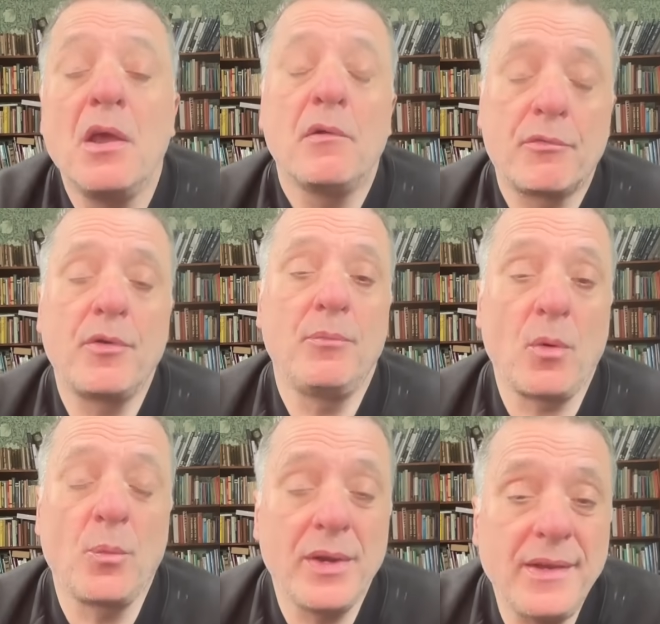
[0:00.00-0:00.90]
from
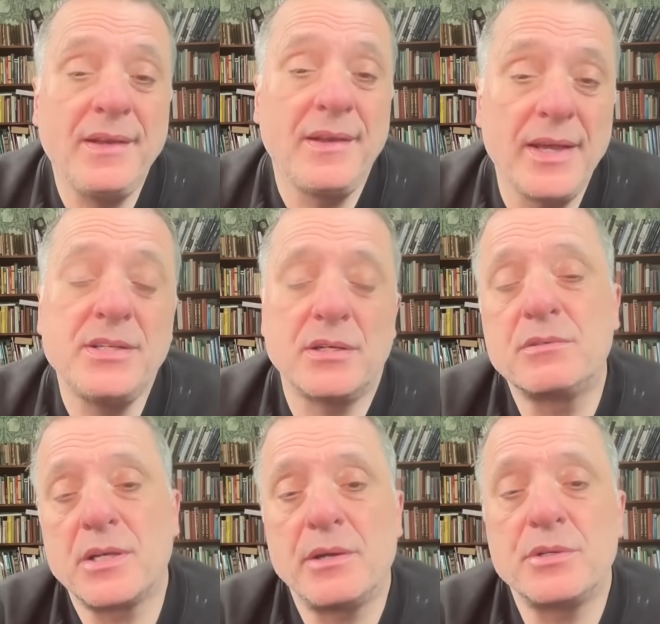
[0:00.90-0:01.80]
within NATO
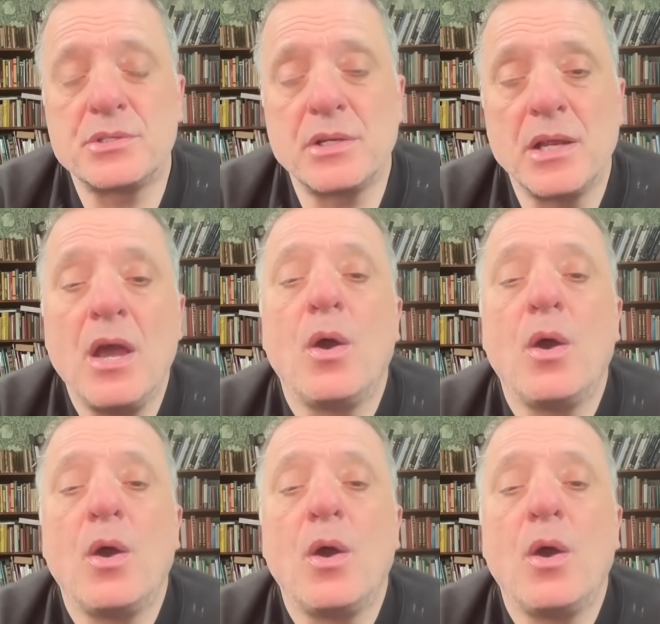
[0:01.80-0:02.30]
territory,